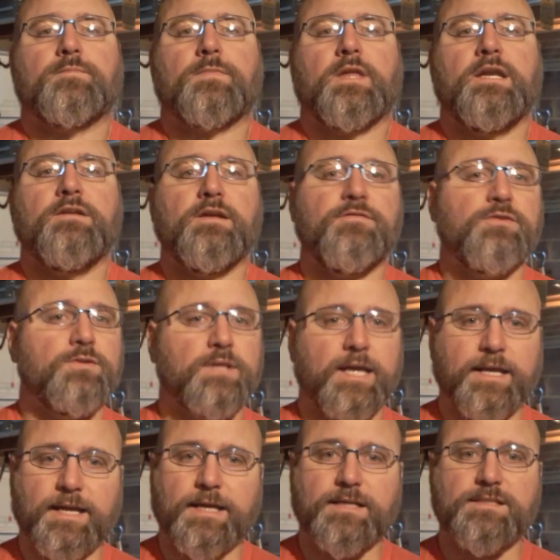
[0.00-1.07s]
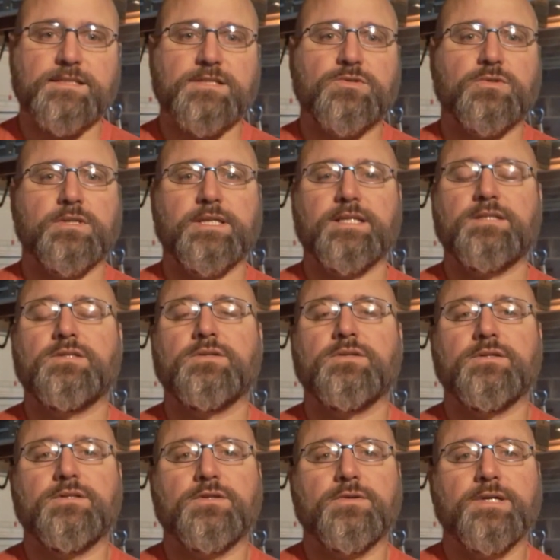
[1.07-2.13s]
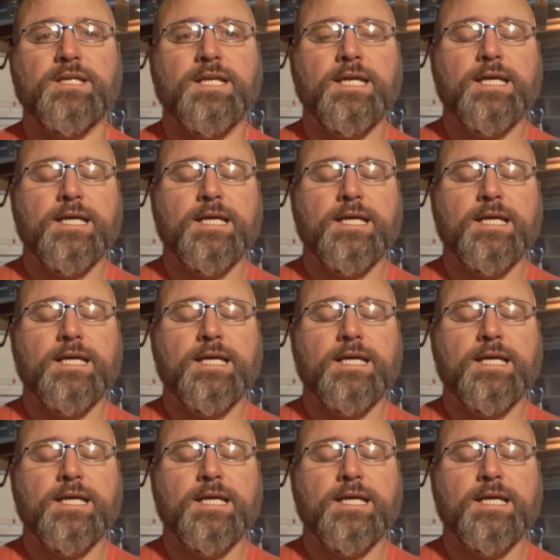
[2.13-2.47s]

if you like, I can send you a link to it.